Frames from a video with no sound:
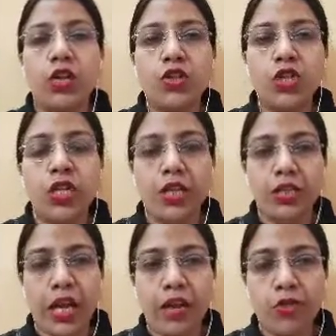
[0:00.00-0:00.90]
They have
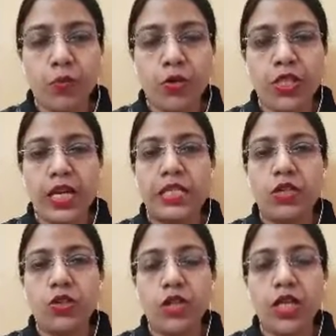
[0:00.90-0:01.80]
to present a
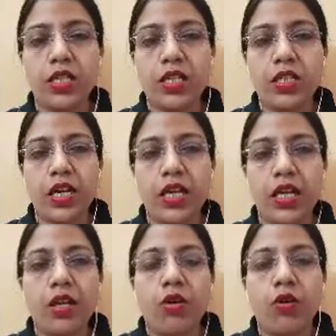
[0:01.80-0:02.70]
sheet containing,
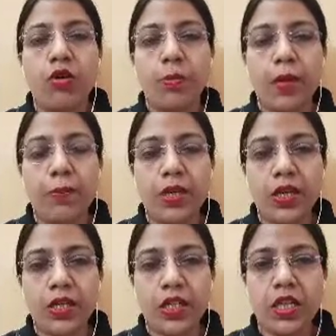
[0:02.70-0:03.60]
or a paper
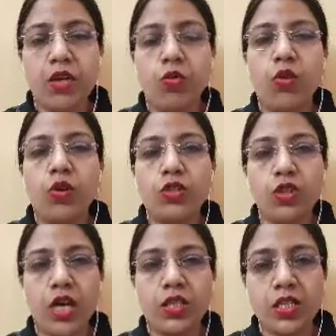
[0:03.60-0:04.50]
containing, all the charges
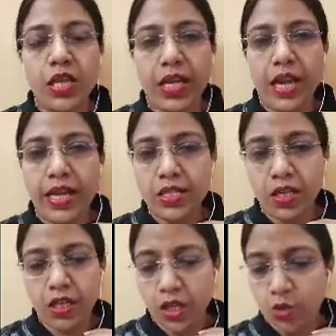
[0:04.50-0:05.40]
against the
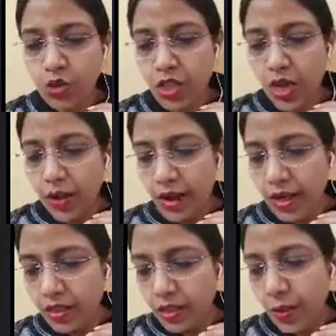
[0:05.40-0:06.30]
accused in the
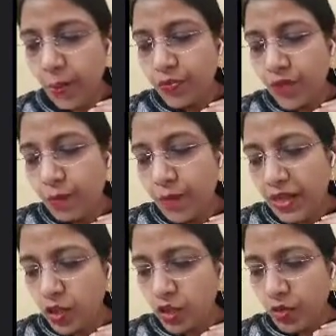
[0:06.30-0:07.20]

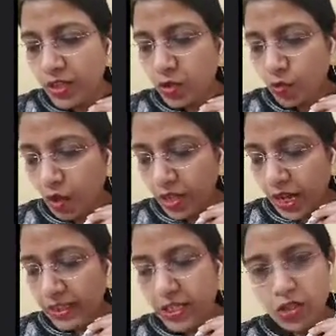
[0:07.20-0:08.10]
magistrate's court, and this
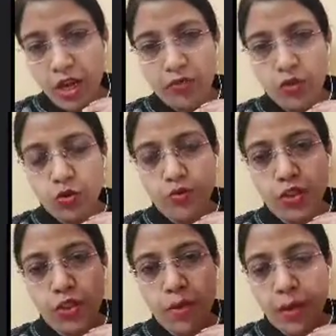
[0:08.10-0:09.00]
they have to do within a
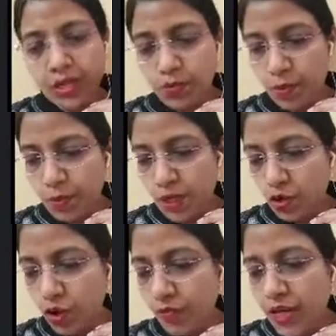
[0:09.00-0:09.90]
maximum period of
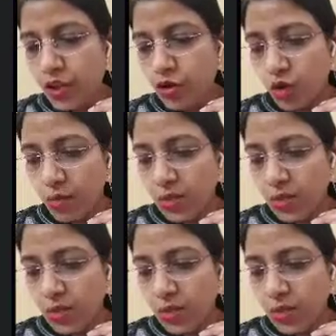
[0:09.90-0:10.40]
3 months.